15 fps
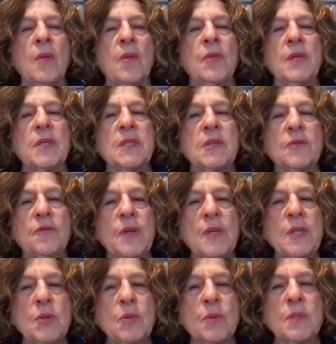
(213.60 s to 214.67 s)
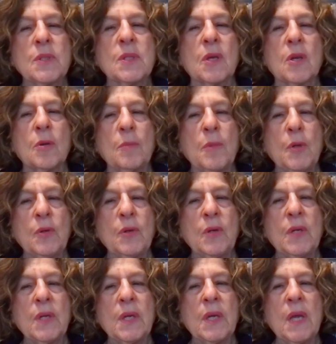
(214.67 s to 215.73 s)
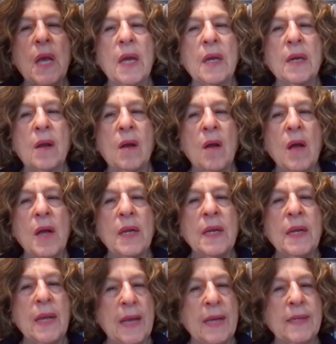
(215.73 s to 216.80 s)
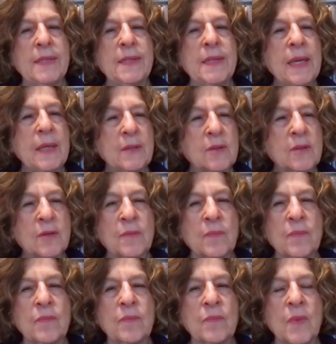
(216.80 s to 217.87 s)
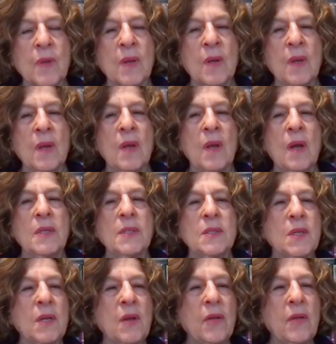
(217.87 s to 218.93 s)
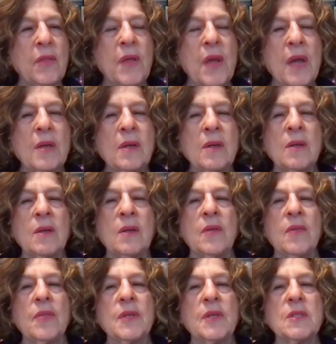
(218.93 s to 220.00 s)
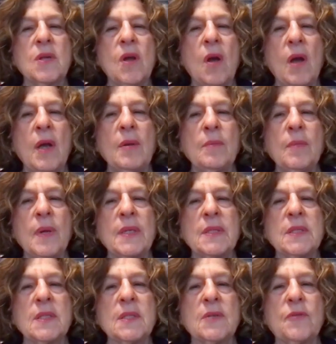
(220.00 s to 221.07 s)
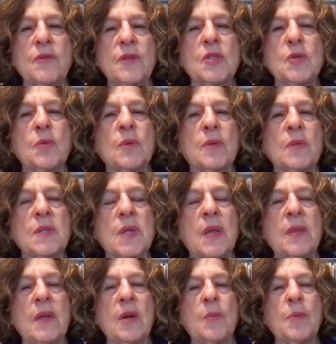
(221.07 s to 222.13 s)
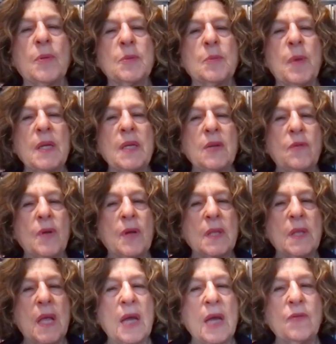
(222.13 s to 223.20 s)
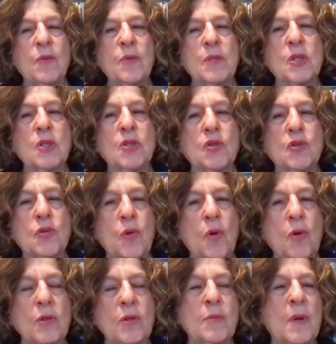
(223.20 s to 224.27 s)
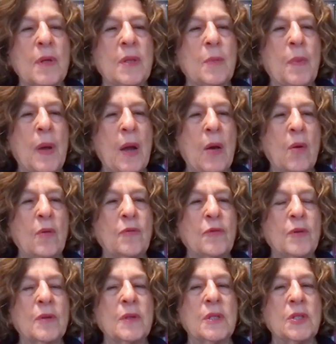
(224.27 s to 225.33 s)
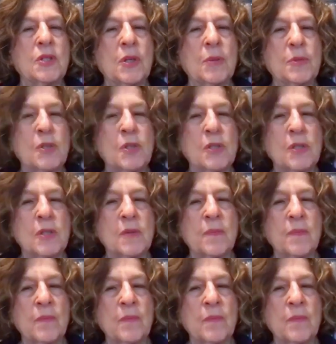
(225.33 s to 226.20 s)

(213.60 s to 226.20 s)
The individuals, the community, and God had a date. Until then, their time as individuals and their perspective on life was controlled by the powerful Egyptians.